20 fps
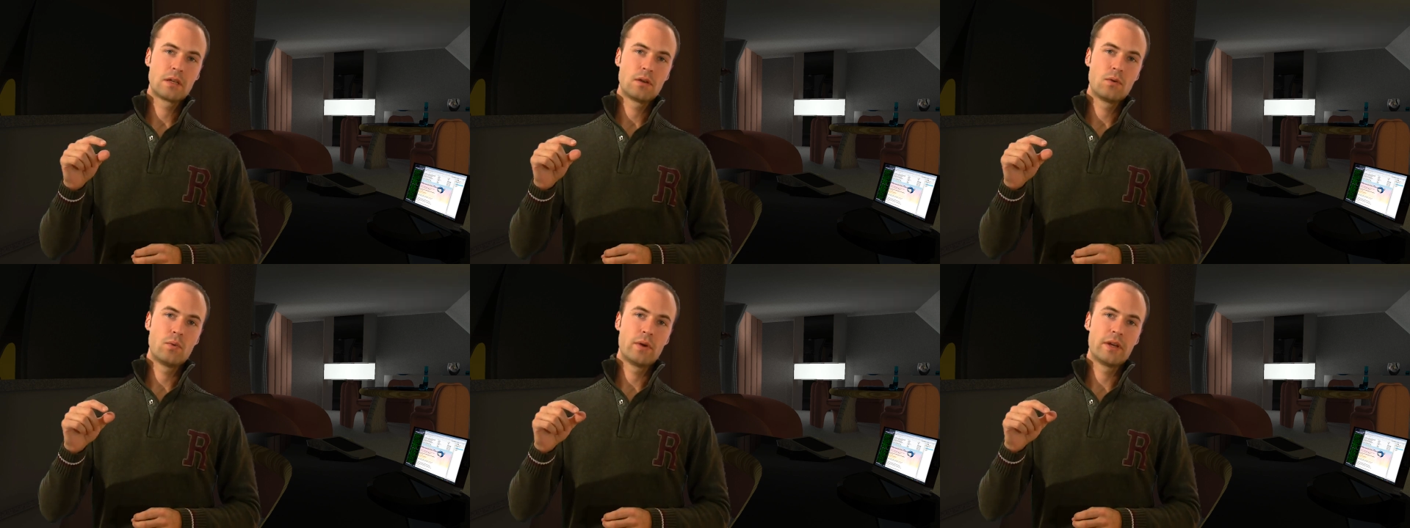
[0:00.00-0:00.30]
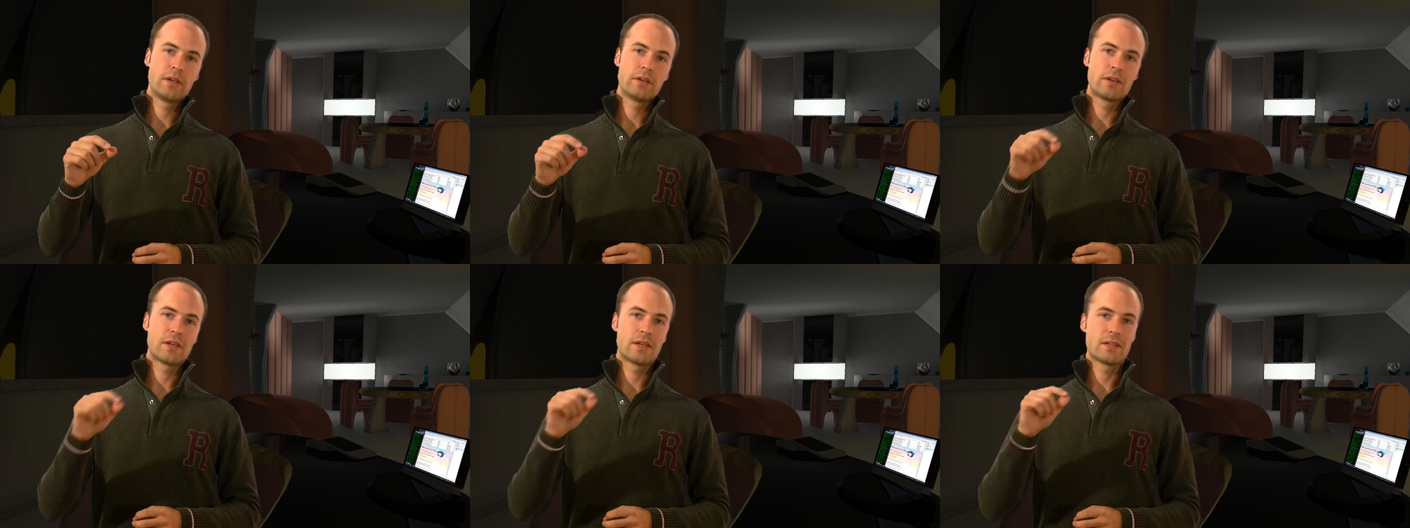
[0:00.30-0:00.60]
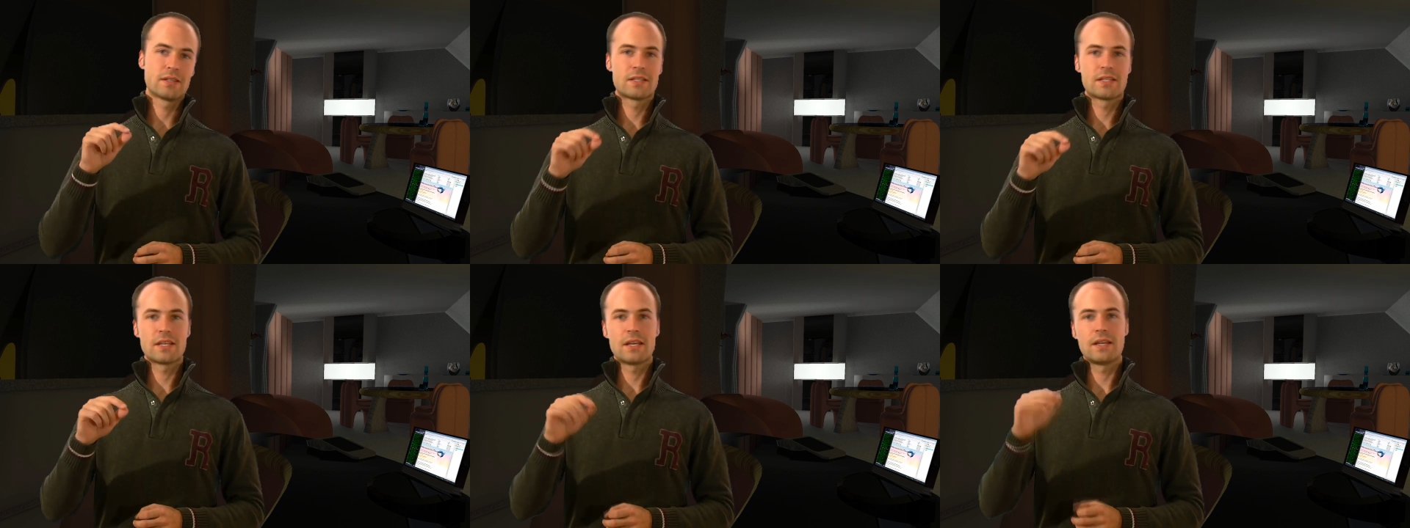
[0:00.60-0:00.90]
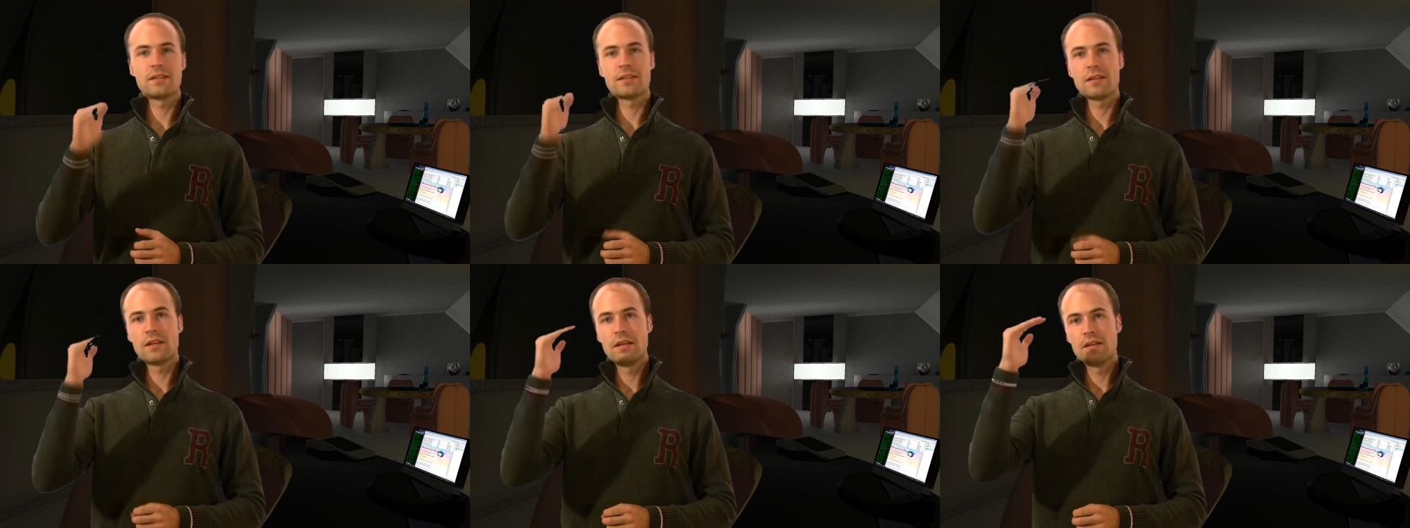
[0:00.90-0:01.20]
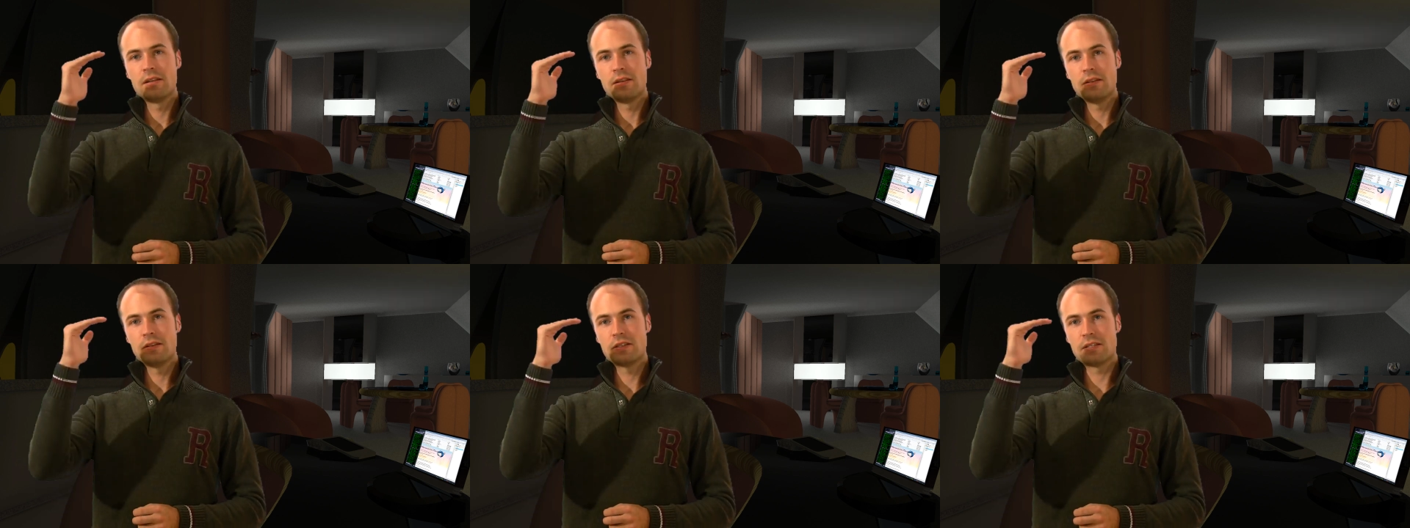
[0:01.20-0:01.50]
where you can set
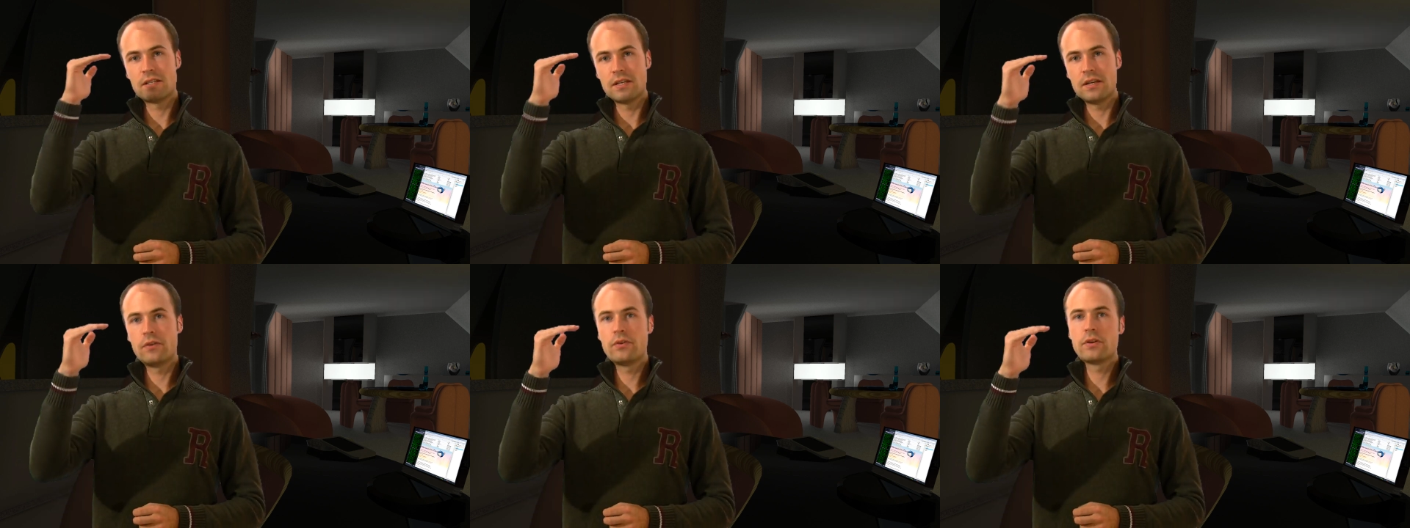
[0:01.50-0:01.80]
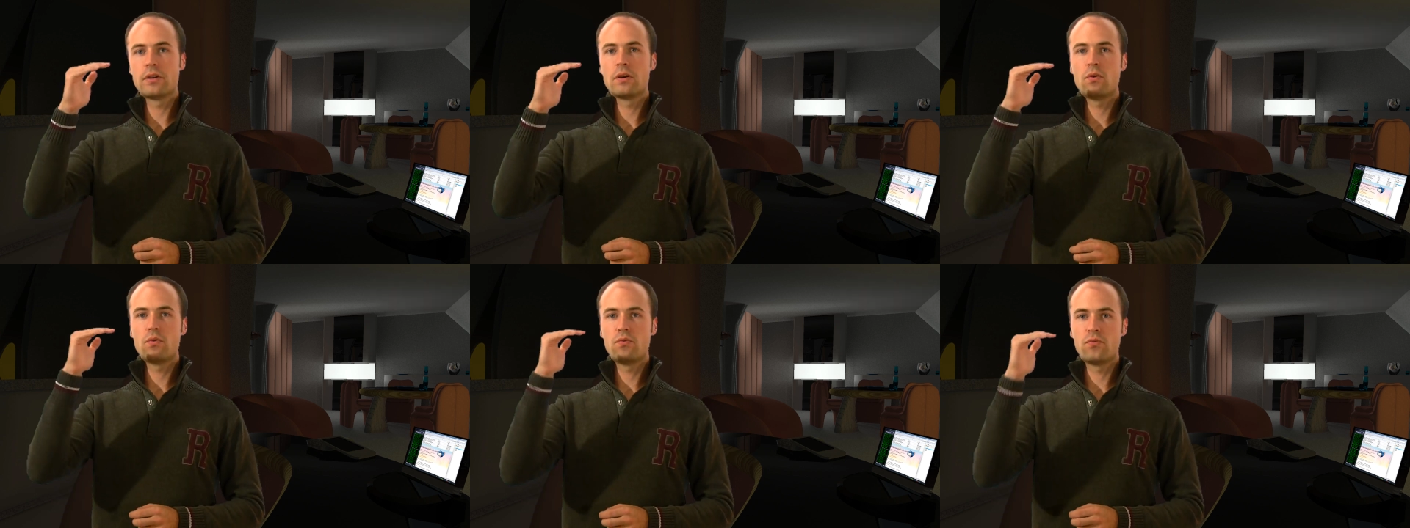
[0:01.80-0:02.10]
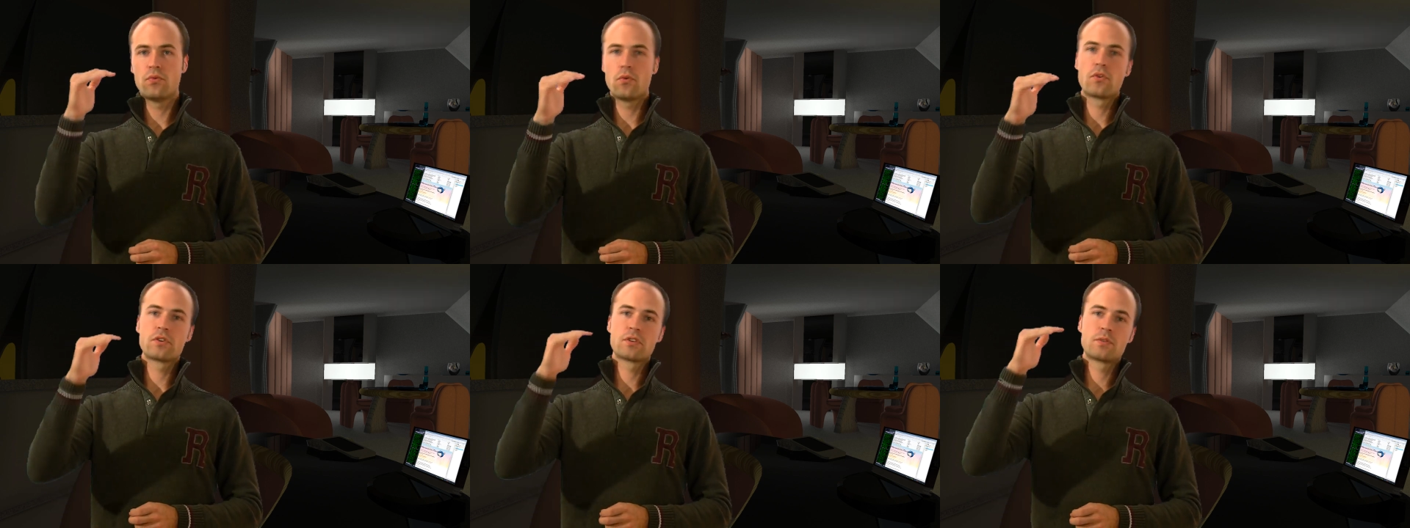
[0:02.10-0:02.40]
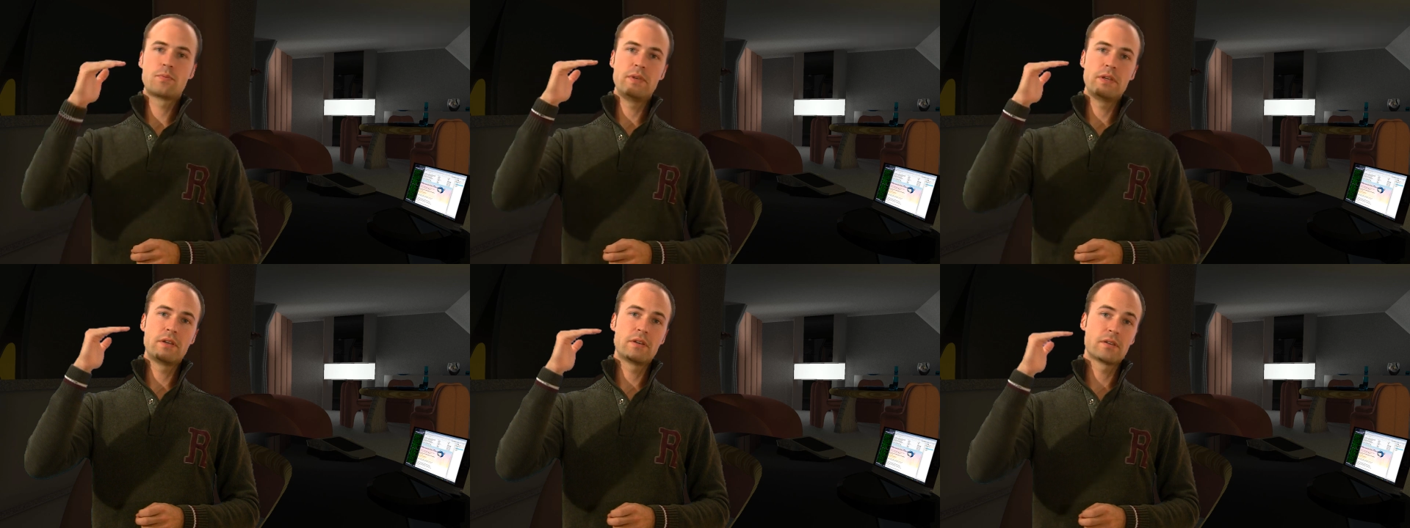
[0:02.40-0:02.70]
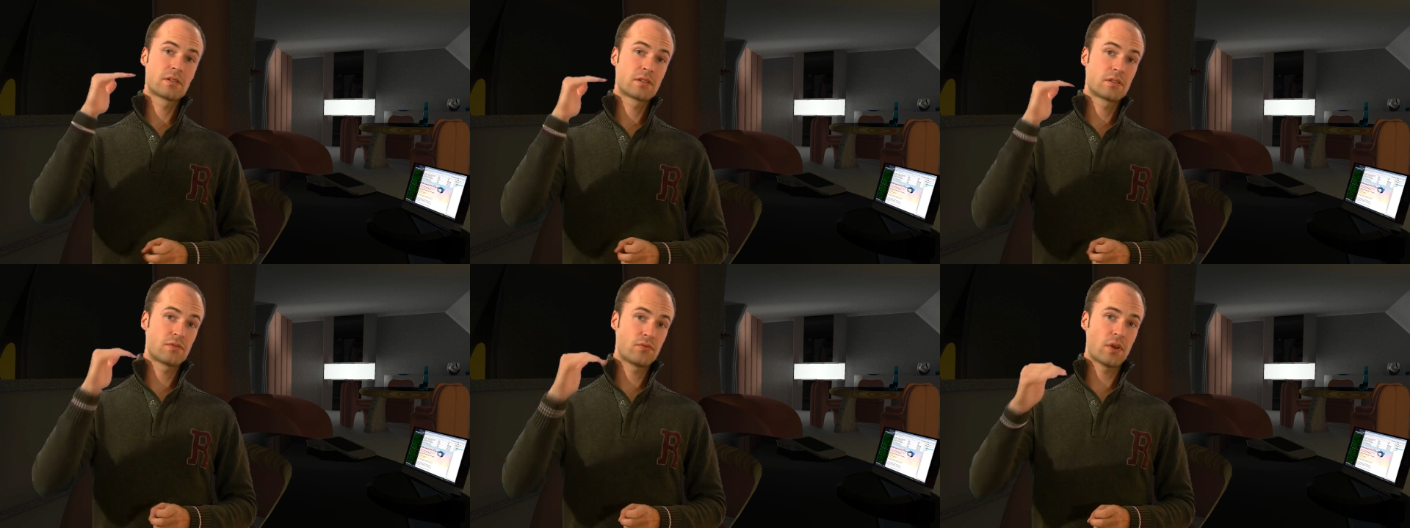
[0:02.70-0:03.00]
stereo, 4 speakers,